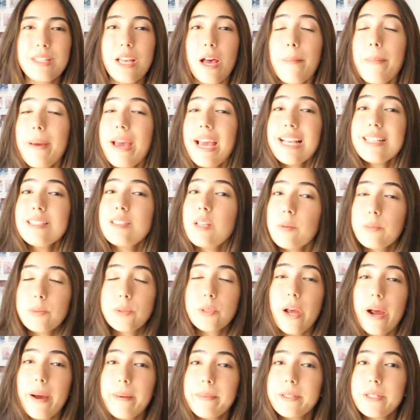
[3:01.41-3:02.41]
up and
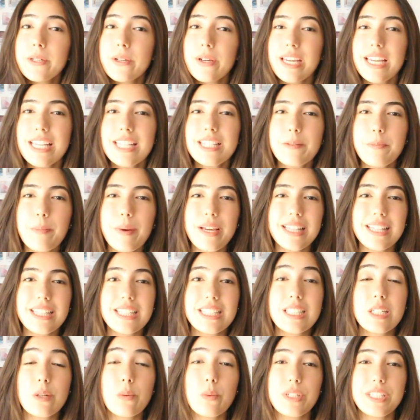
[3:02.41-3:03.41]
subscribe to
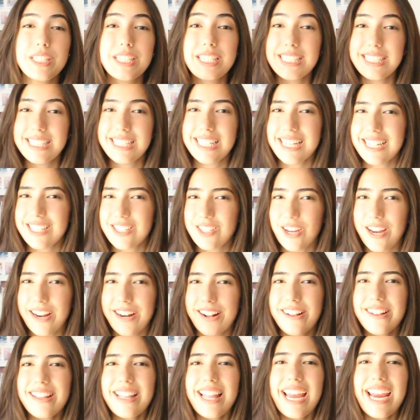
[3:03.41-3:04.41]
itsmaiteg, which is this
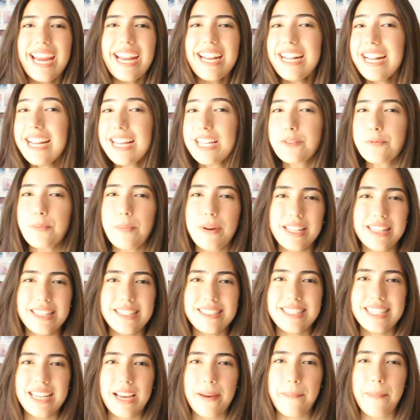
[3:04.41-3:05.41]
channel, and
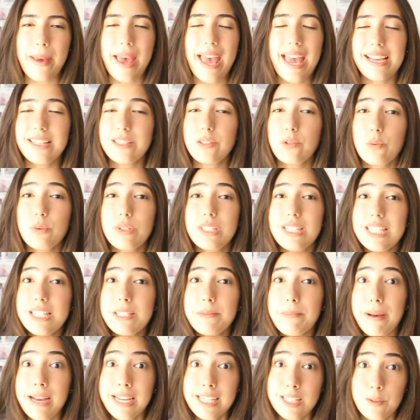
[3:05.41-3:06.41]
itsmaitegmx, which
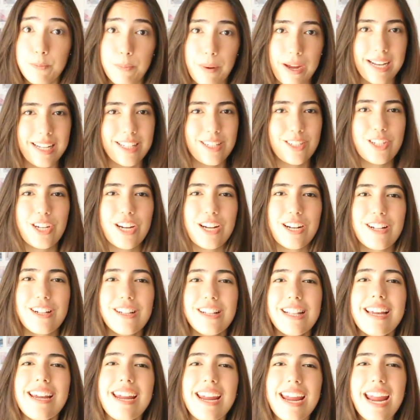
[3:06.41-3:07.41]
is my Spanish
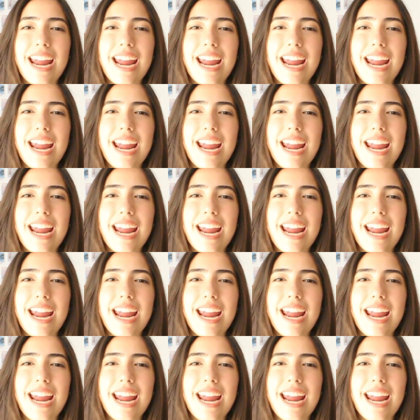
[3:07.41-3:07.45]
channel.